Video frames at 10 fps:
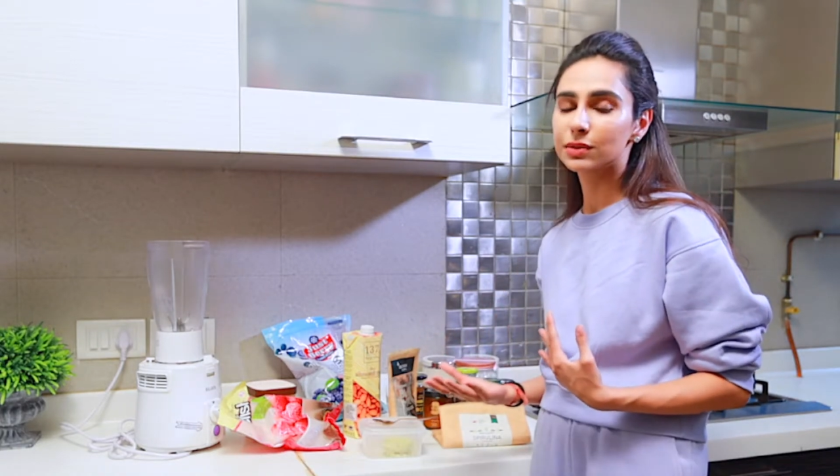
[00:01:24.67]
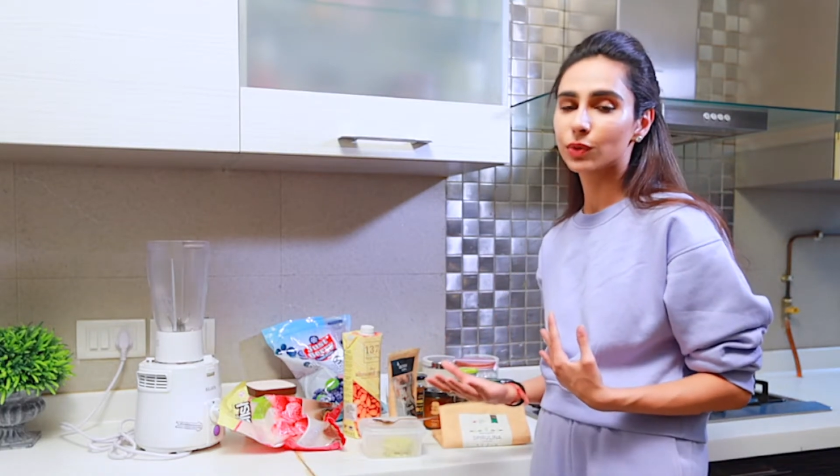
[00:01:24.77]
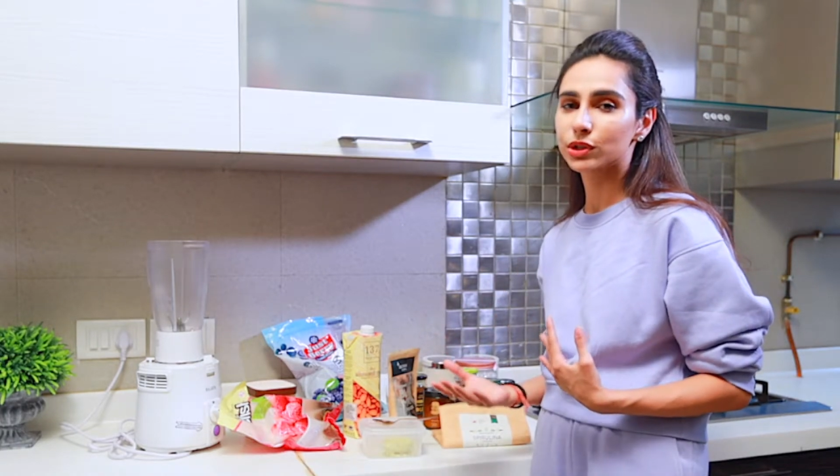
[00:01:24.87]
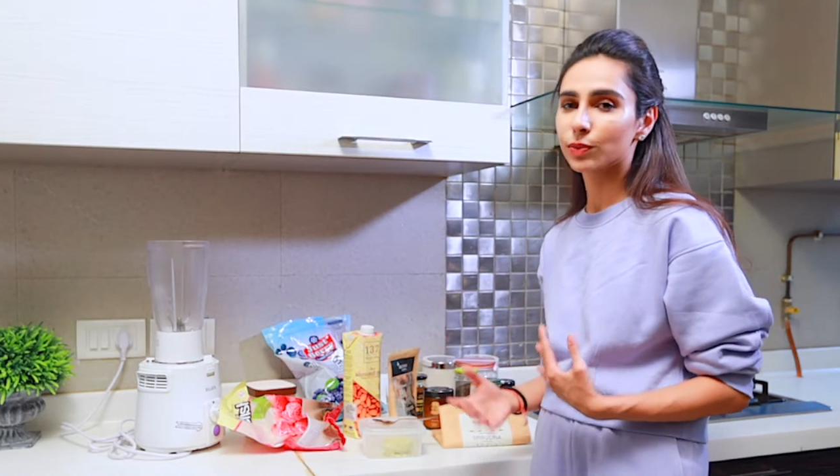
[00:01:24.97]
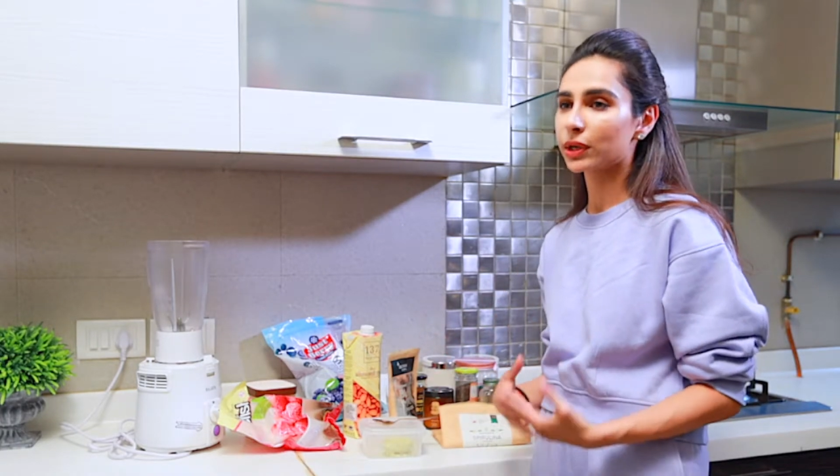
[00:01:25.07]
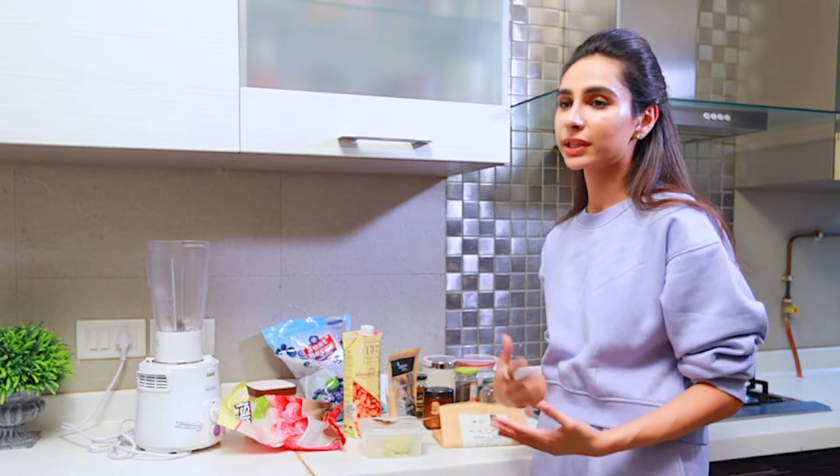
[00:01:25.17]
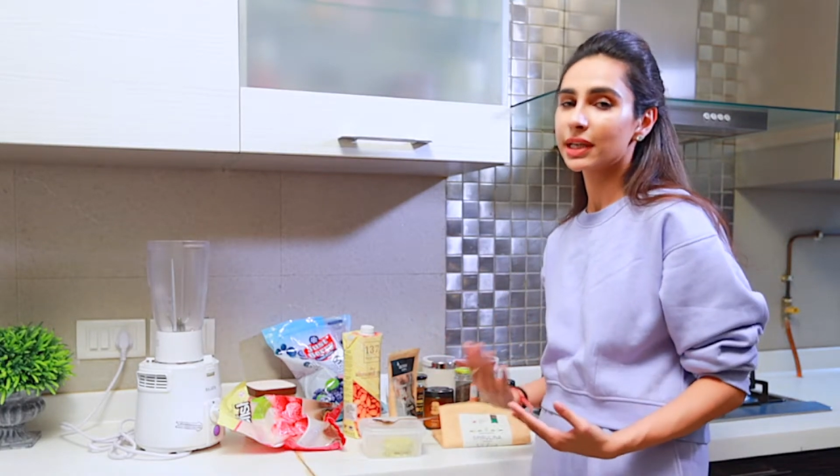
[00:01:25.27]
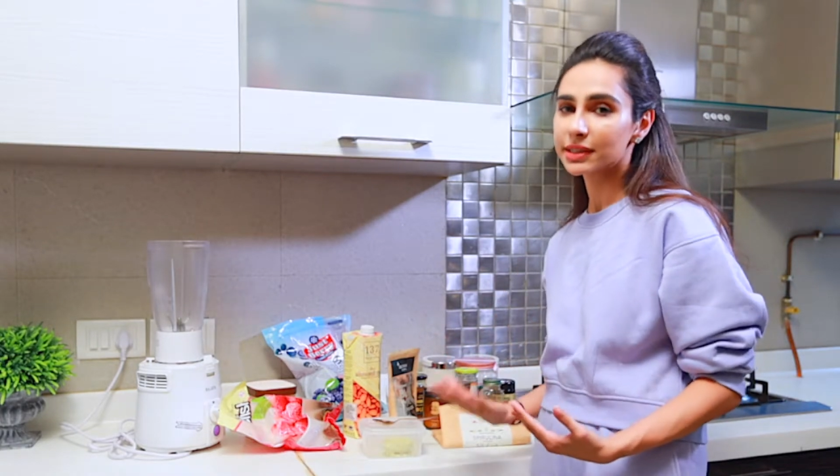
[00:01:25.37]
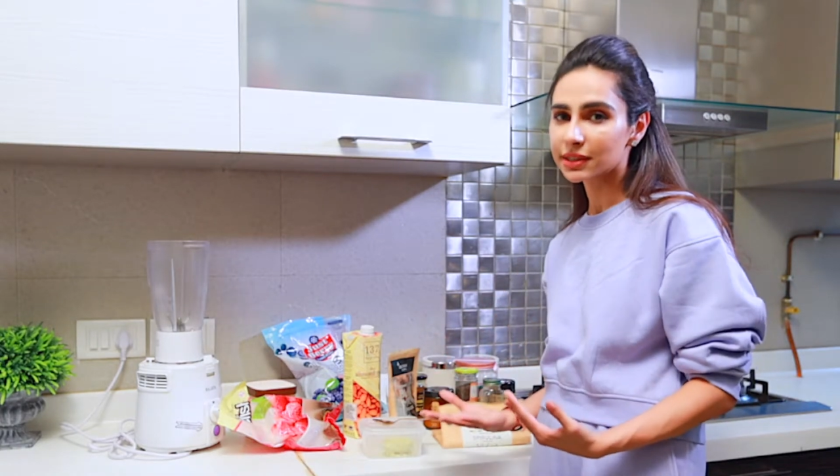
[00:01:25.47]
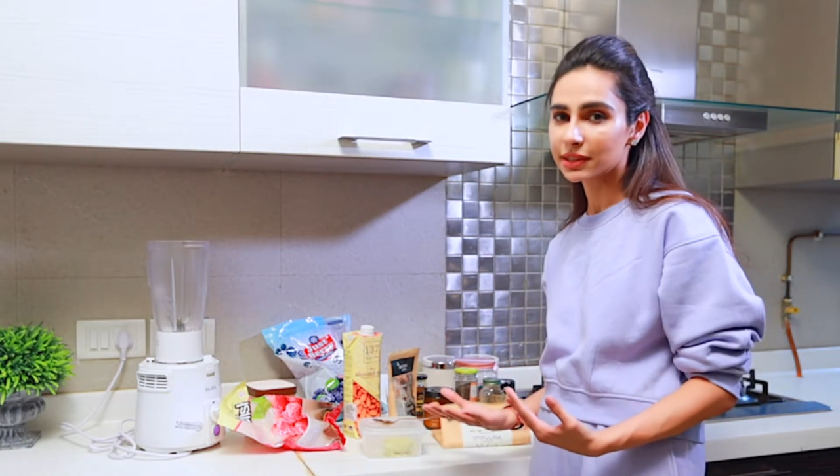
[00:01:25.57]
what your body
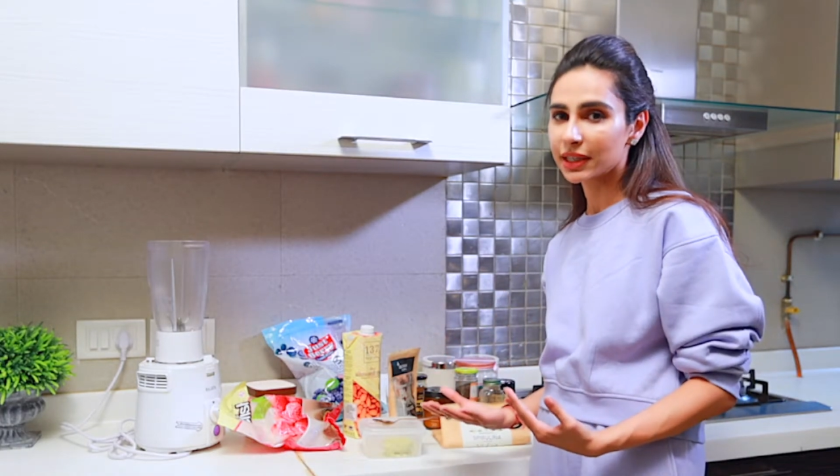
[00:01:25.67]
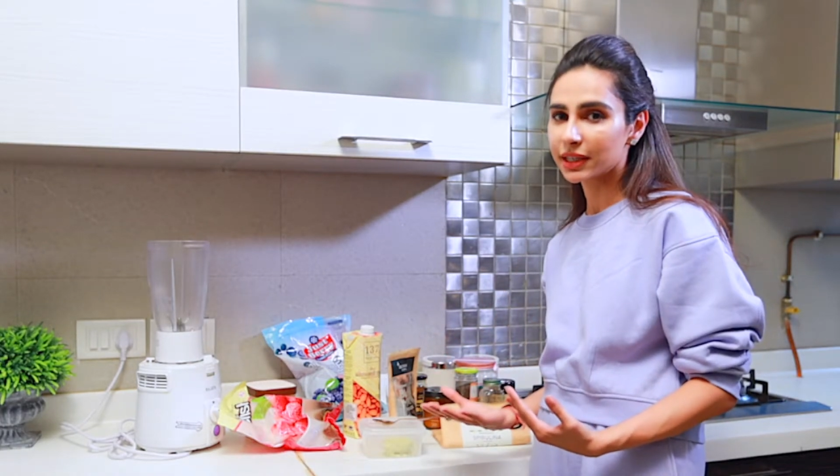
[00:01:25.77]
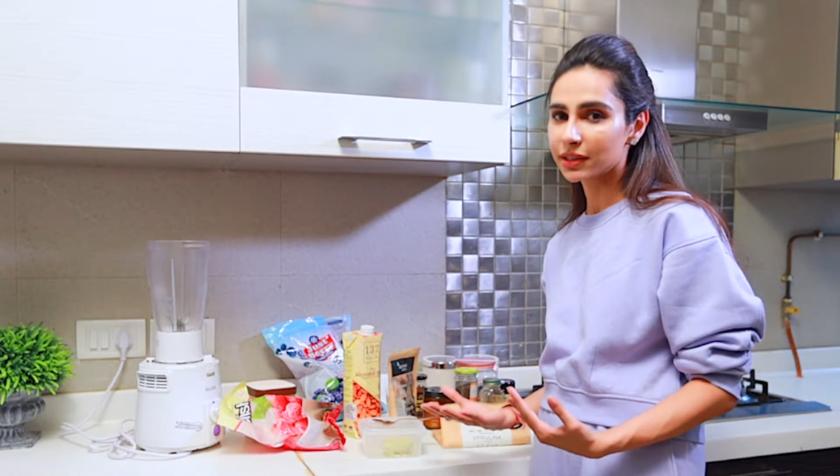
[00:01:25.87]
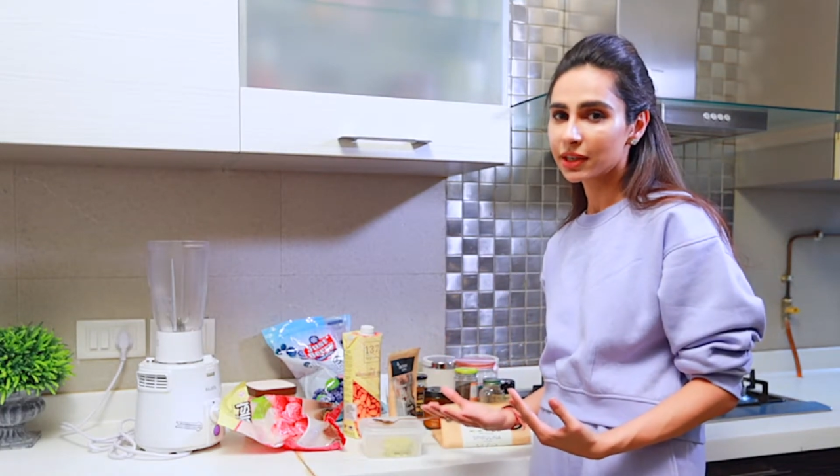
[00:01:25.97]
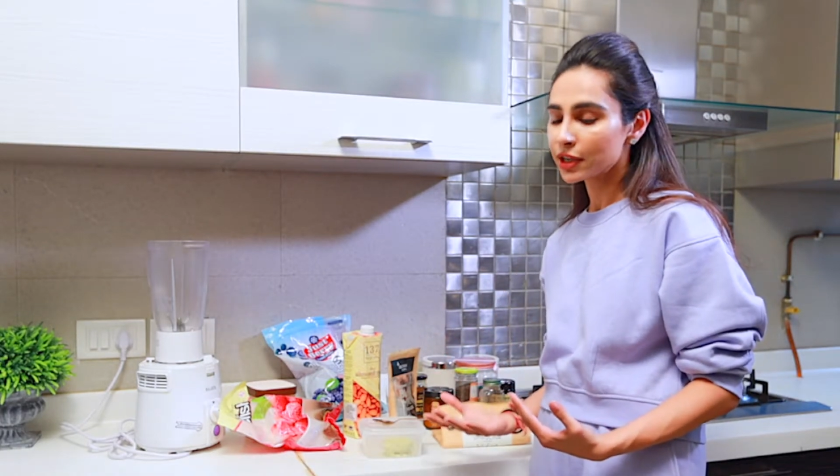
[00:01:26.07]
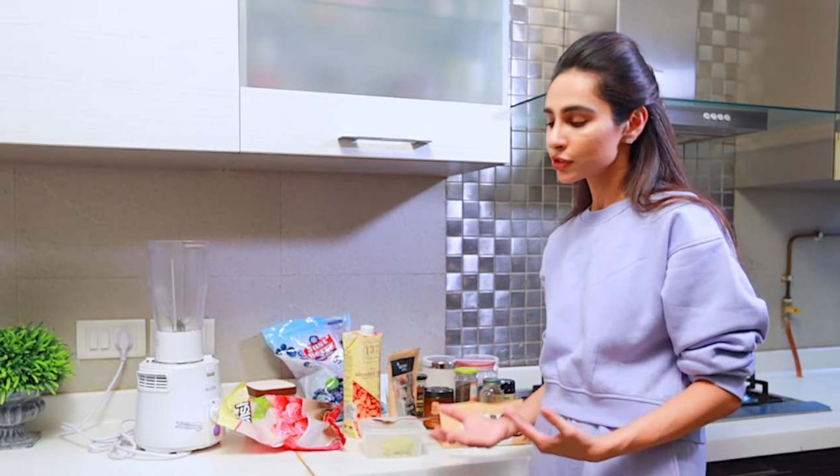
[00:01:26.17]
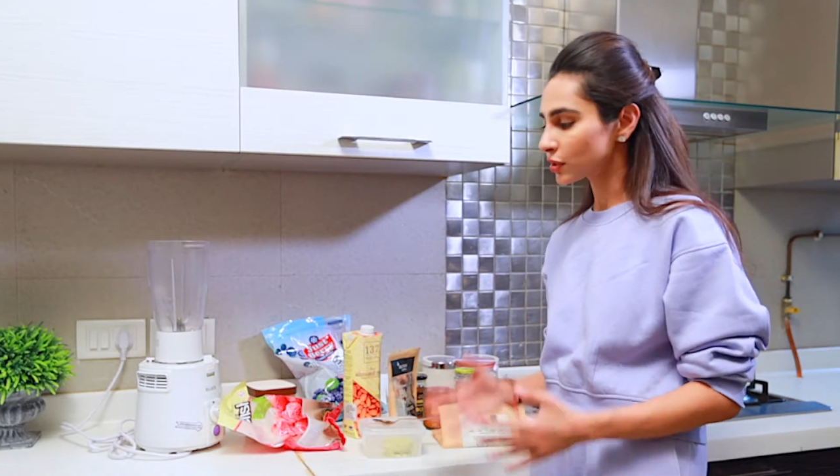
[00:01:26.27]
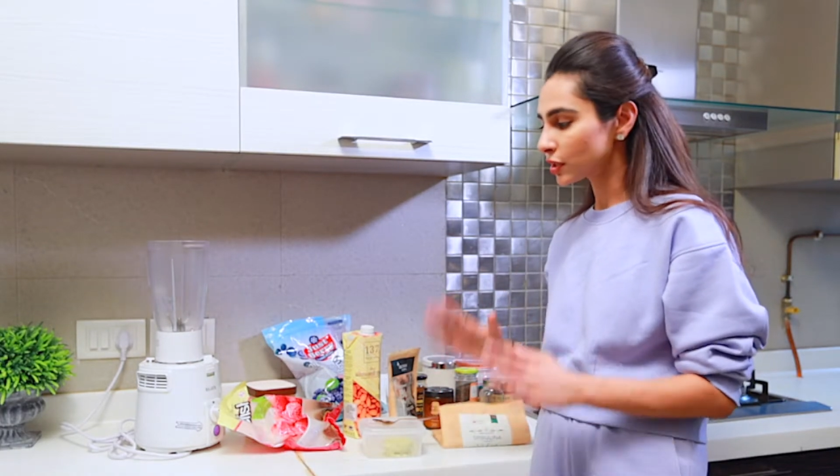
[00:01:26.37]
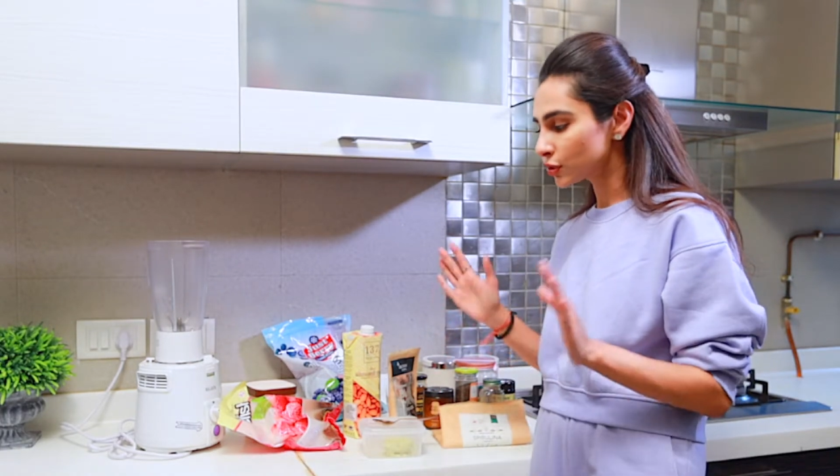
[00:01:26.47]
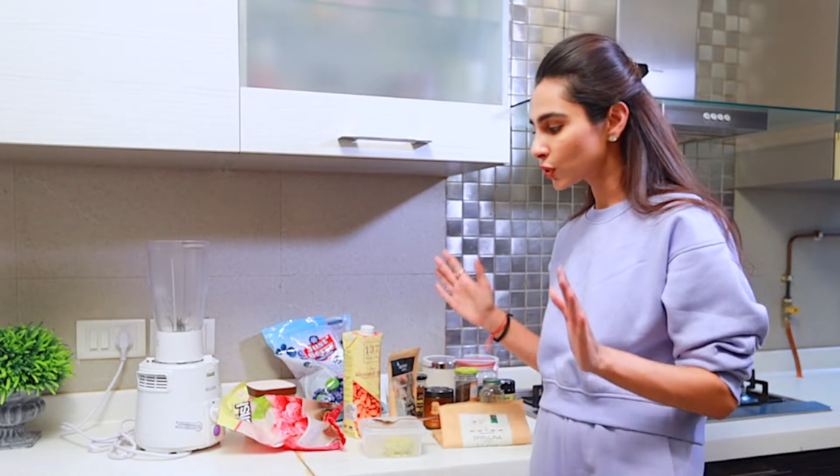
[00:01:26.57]
doesn't need. So
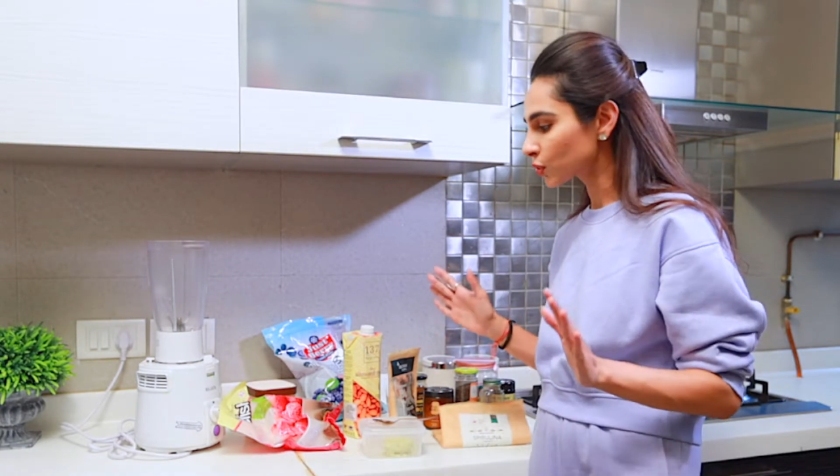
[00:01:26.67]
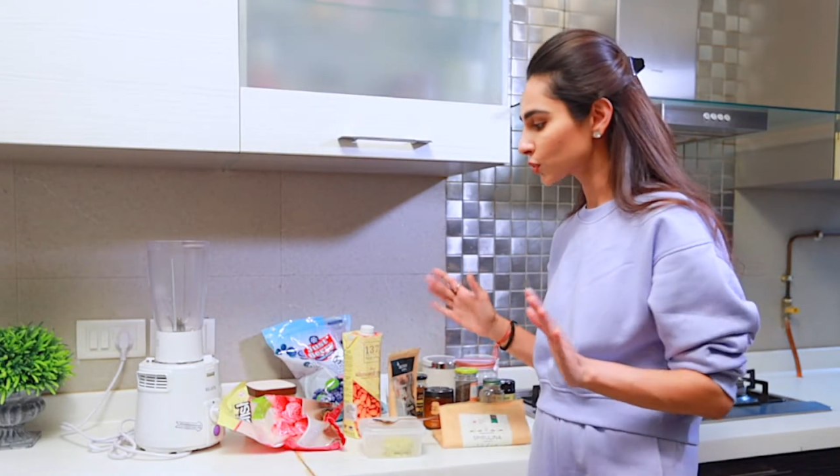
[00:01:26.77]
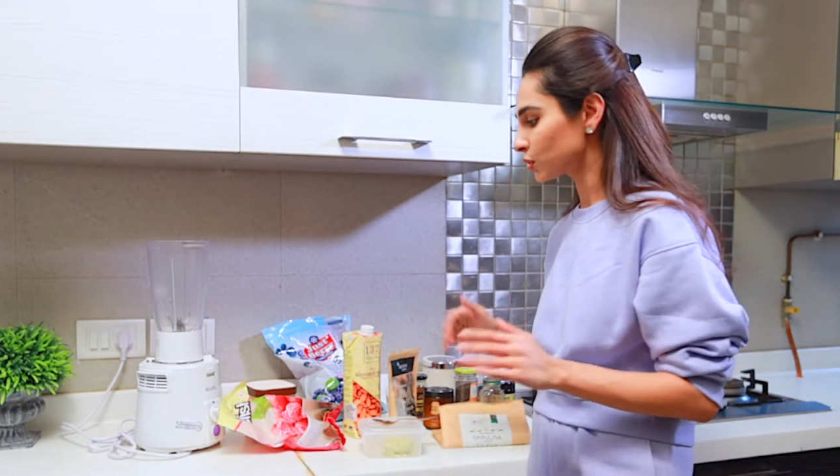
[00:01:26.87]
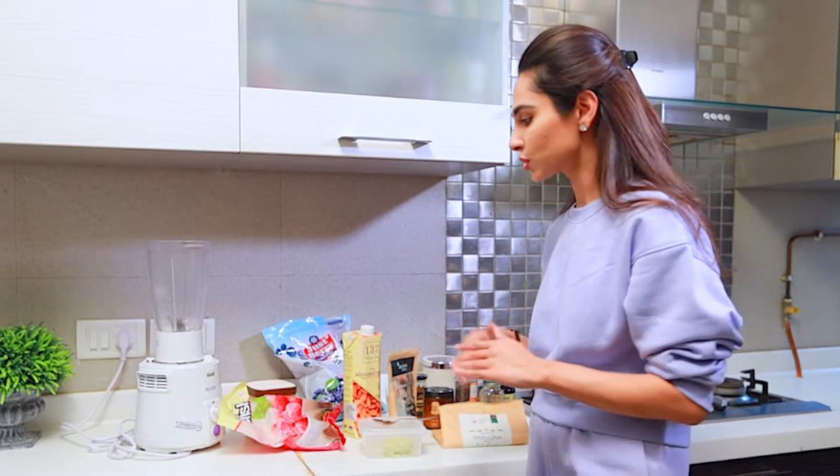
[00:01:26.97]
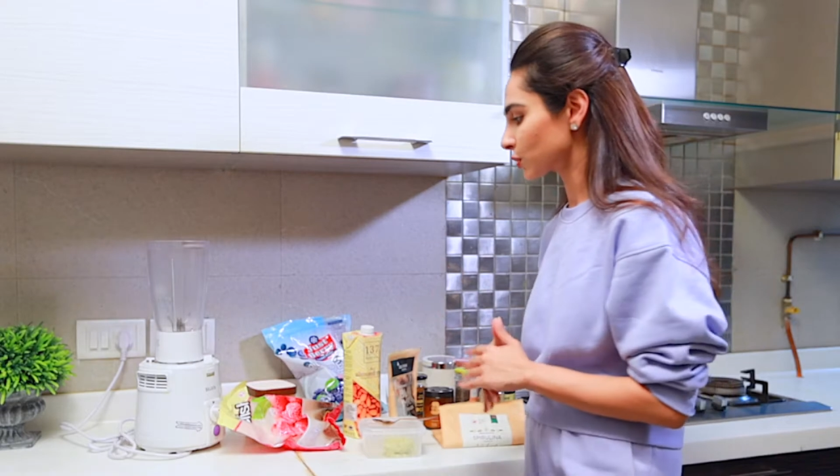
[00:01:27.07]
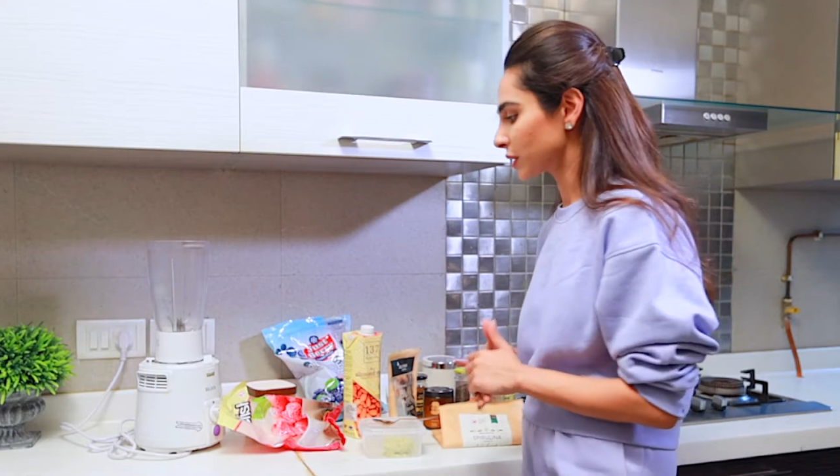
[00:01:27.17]
there are no rules to